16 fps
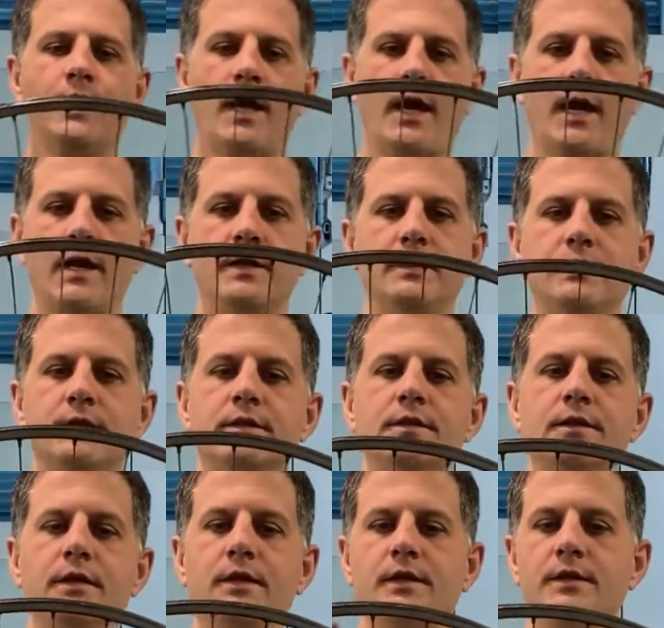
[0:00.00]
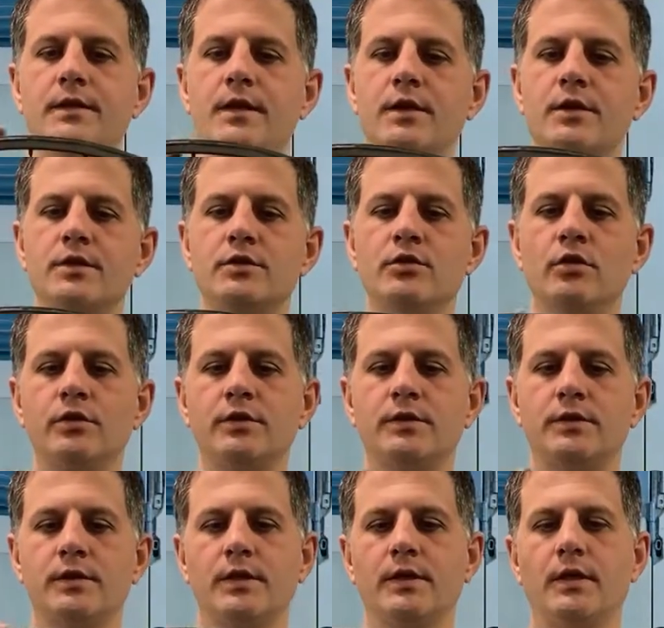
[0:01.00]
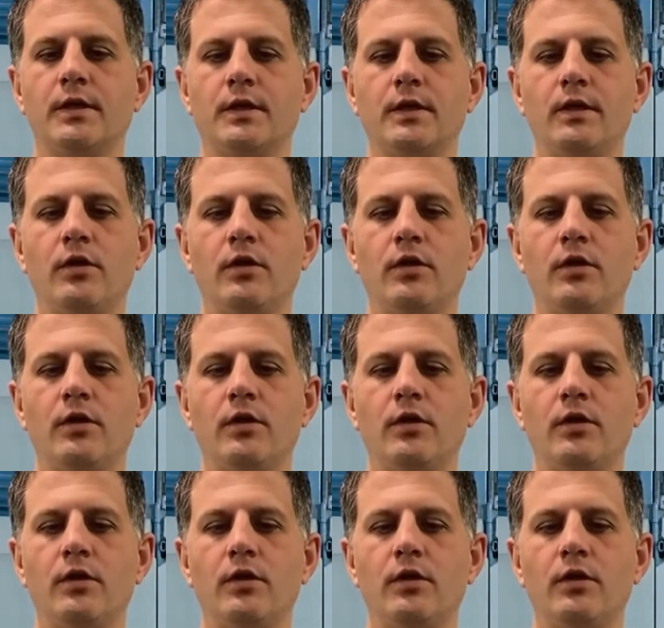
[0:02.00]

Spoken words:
and there is not a